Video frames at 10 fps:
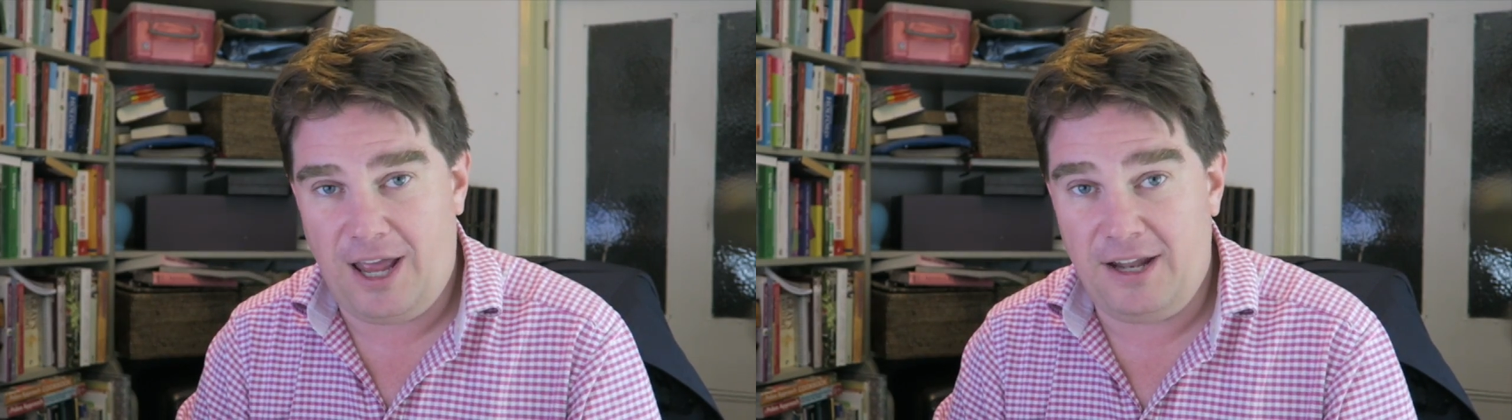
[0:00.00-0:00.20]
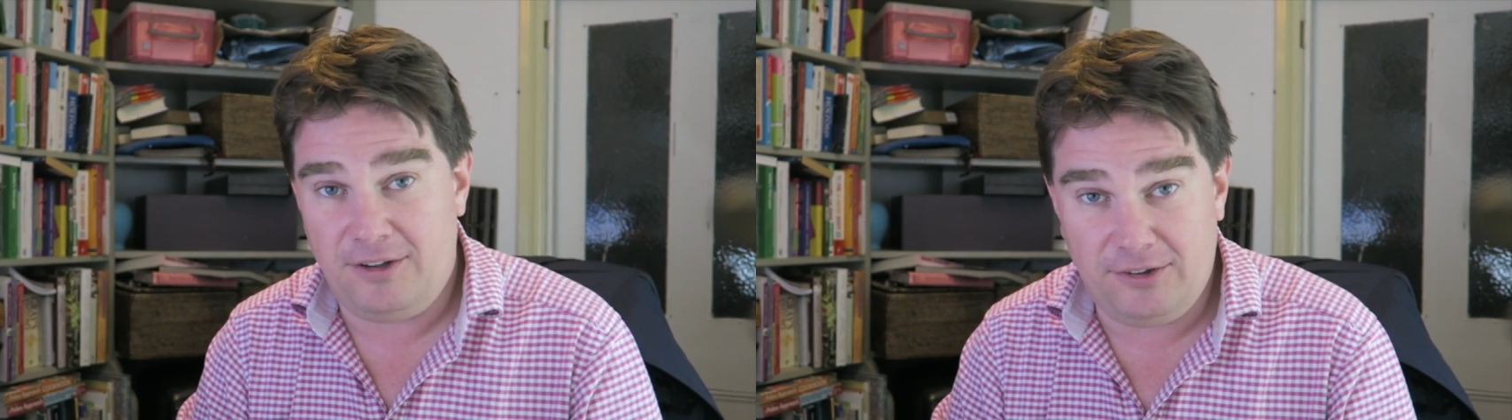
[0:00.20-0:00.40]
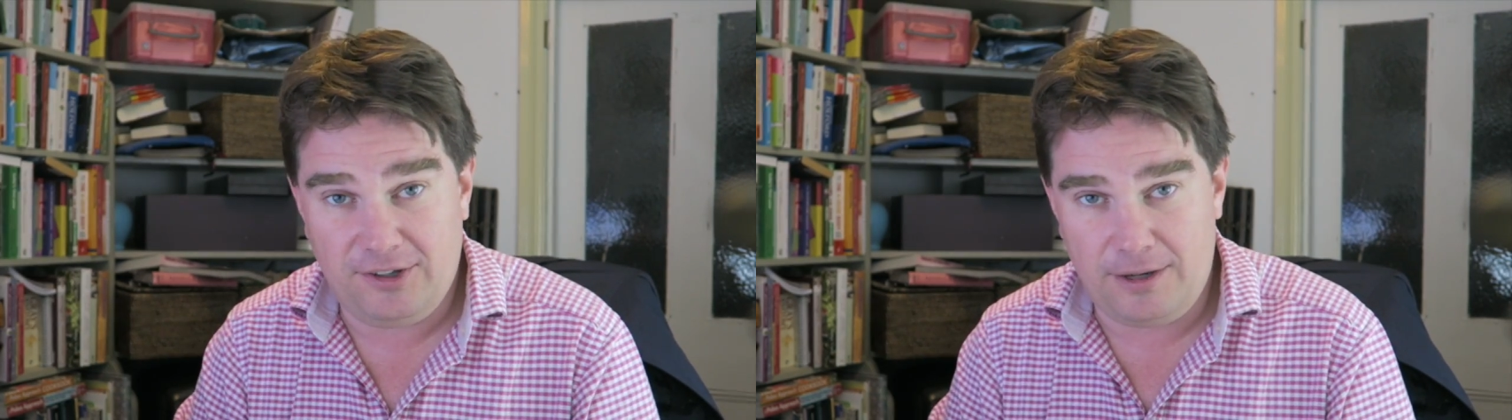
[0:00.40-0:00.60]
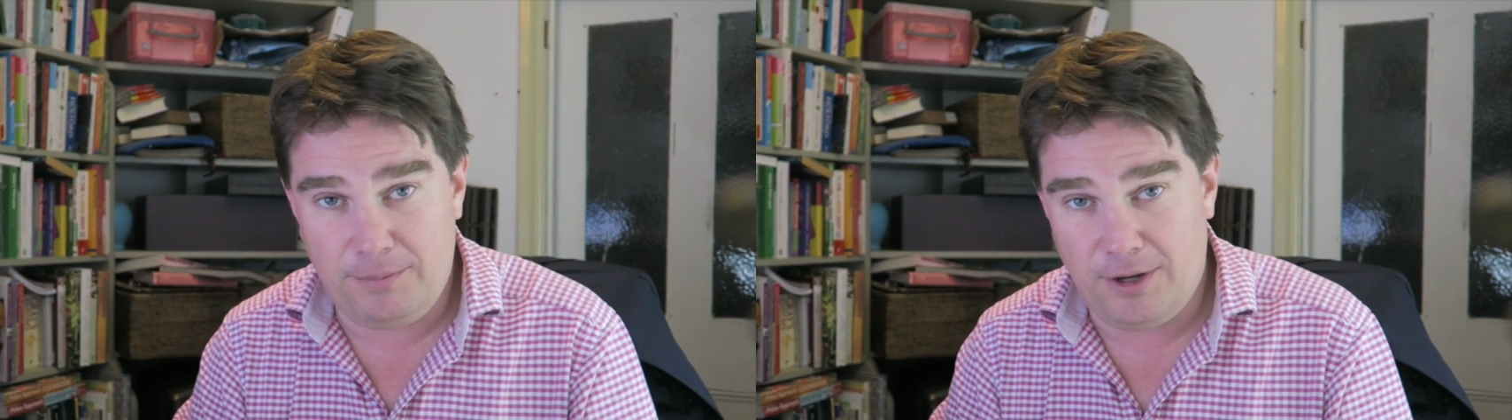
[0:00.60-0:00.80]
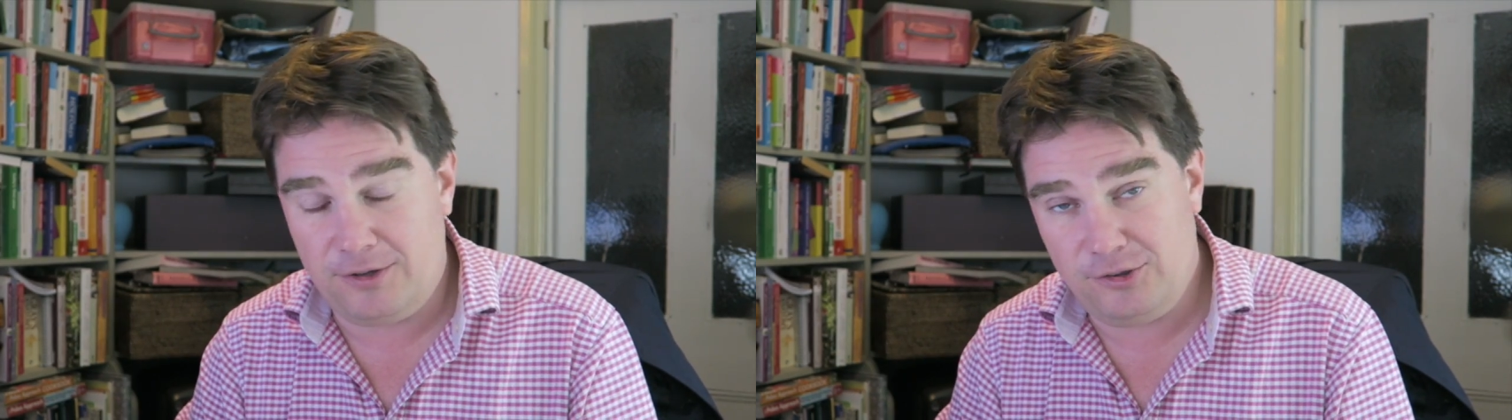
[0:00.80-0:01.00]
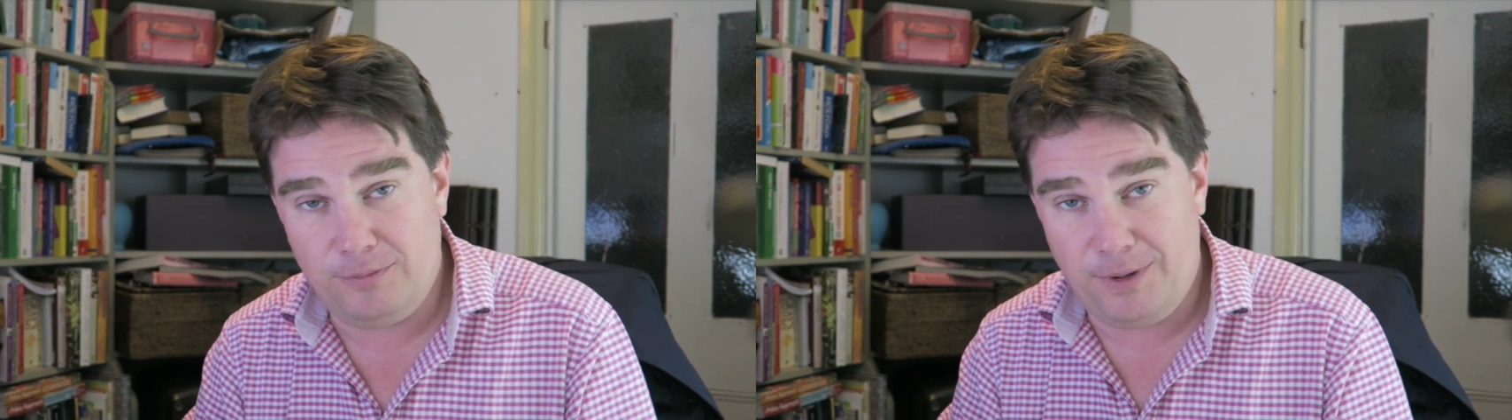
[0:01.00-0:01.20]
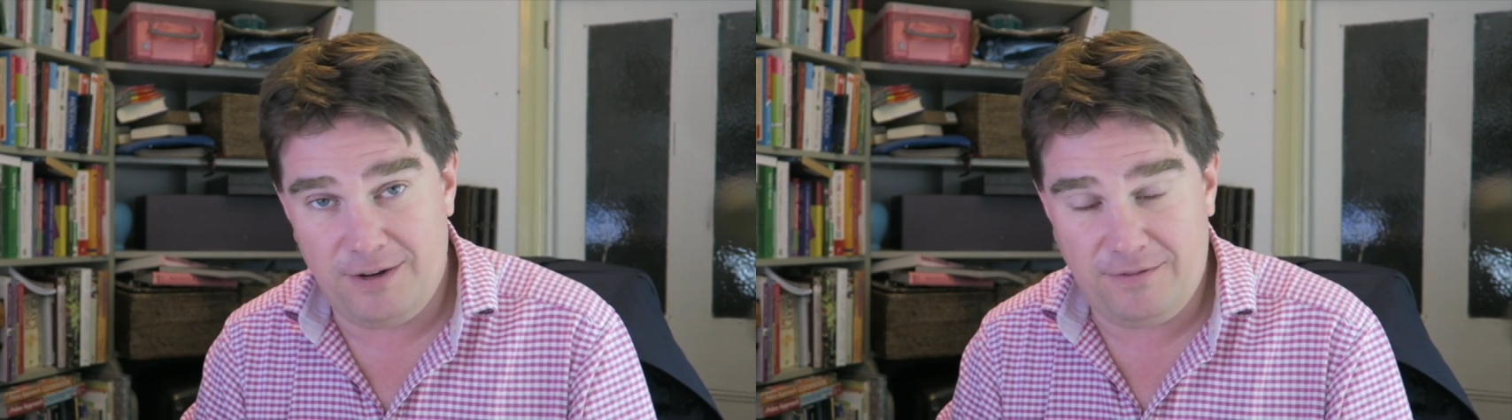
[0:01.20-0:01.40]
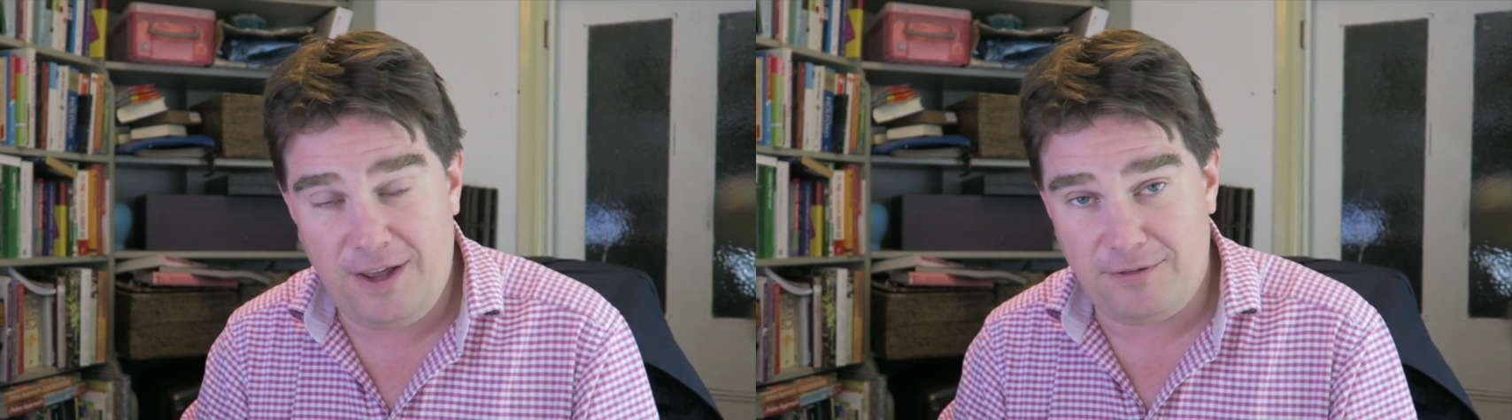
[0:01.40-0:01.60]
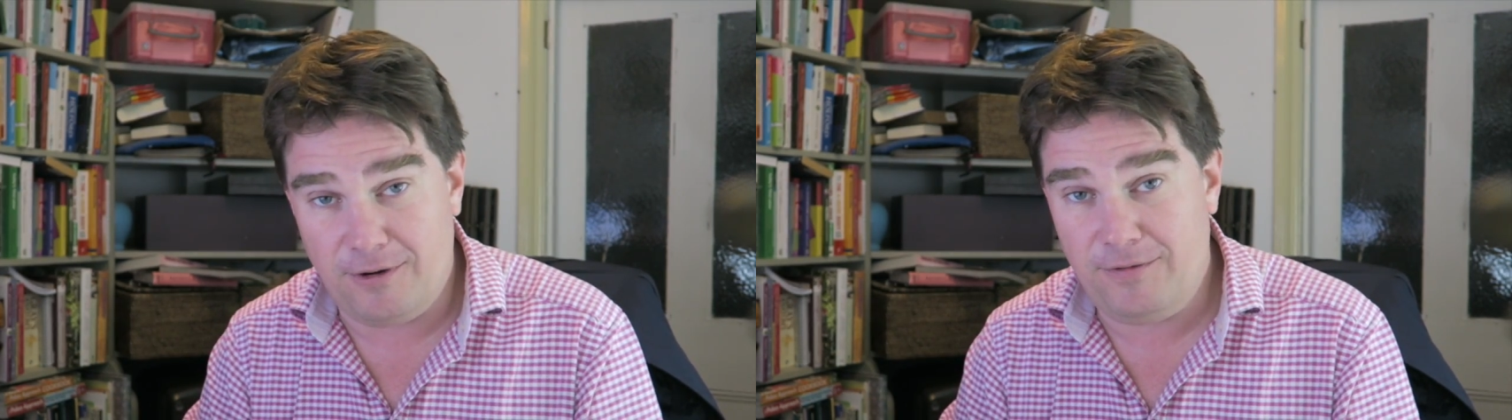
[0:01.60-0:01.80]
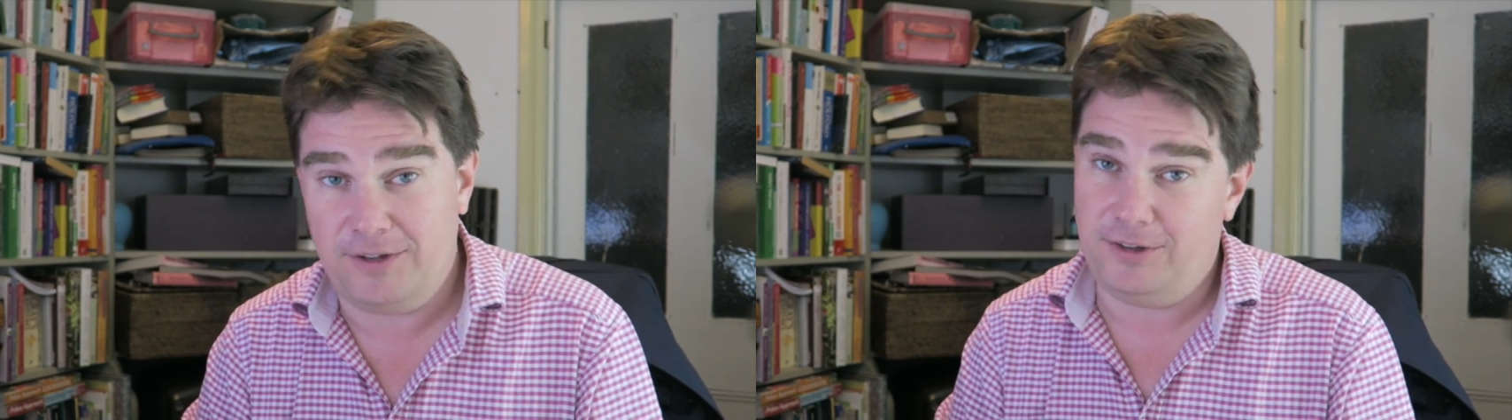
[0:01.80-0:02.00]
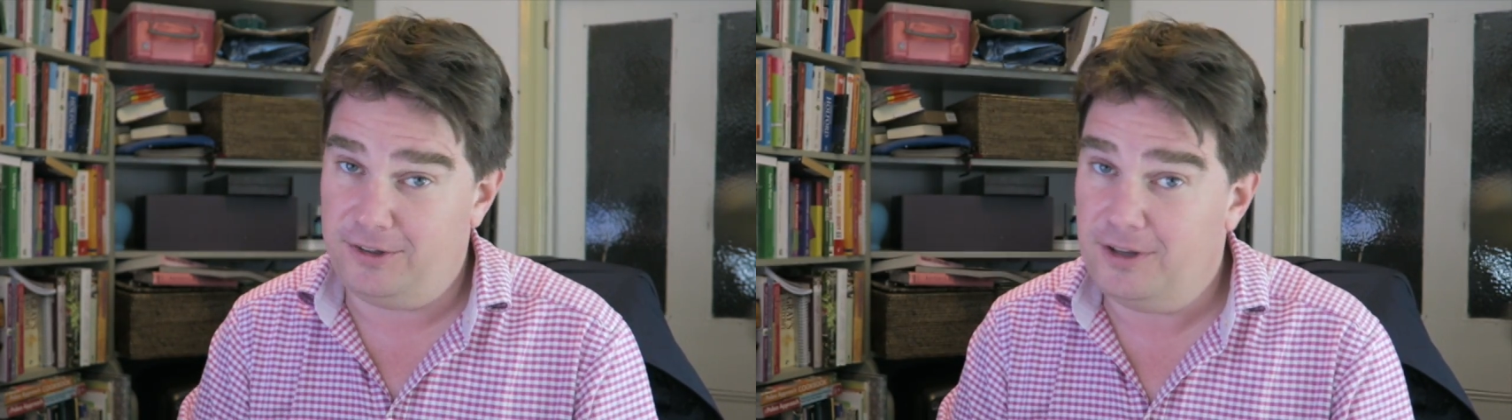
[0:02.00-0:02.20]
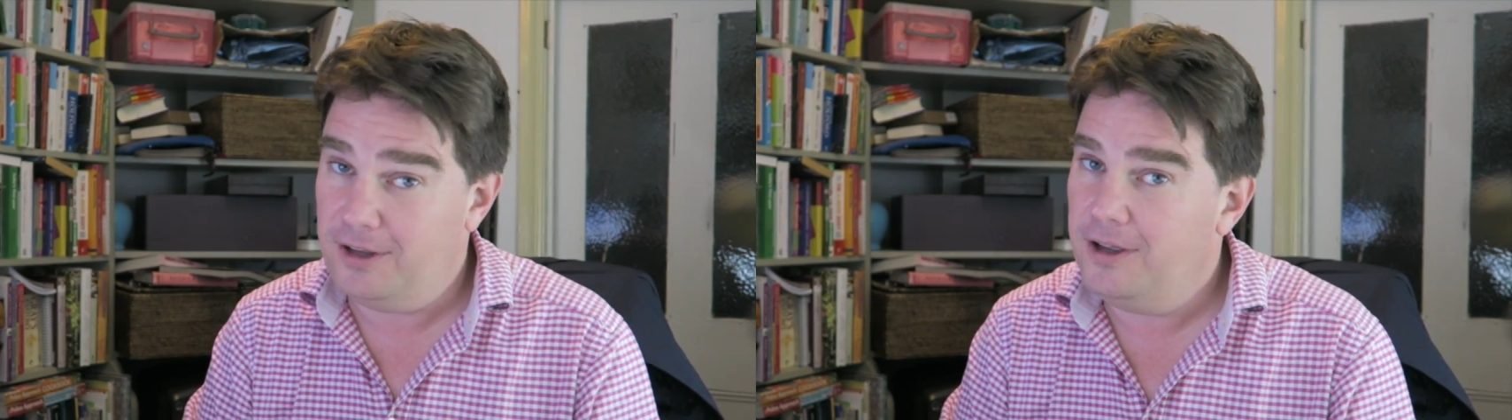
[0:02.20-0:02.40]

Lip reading: Anders Sandberg should be in favour of, as he's